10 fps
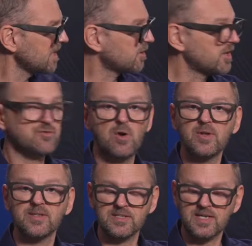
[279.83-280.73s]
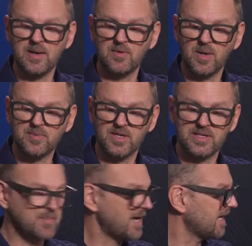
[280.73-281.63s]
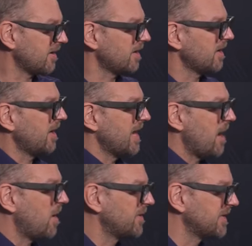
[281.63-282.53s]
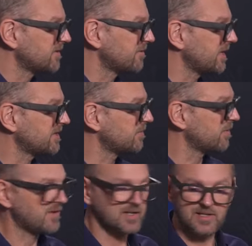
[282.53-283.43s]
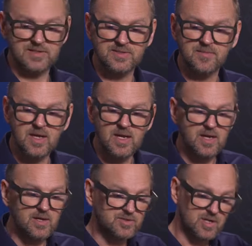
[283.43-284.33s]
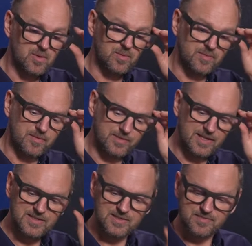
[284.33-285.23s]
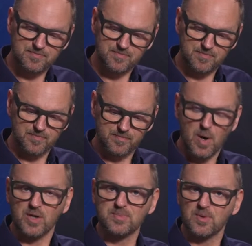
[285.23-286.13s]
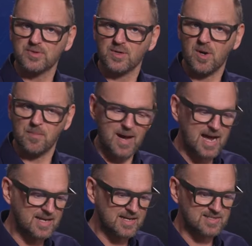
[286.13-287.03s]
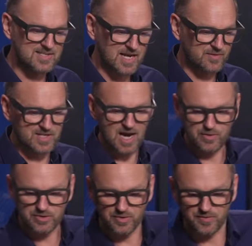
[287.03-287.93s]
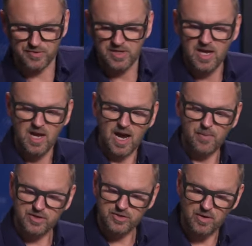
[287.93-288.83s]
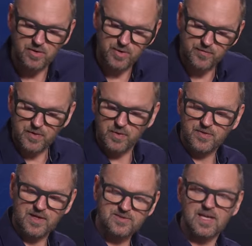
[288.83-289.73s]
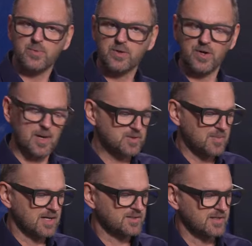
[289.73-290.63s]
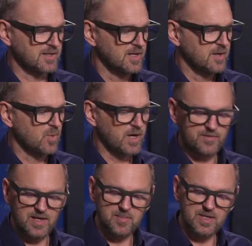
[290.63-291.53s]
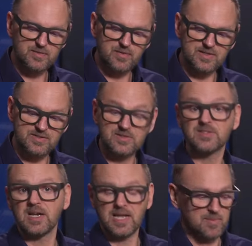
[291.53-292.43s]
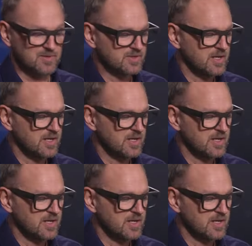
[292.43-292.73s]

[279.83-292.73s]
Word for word: controlled on this camera up here depending on on how our integration with it is so this is possible to combine inside of SKAARHOJ's universe. I want to show you a few things that we could optimize here. One of them is, for instance, the labels.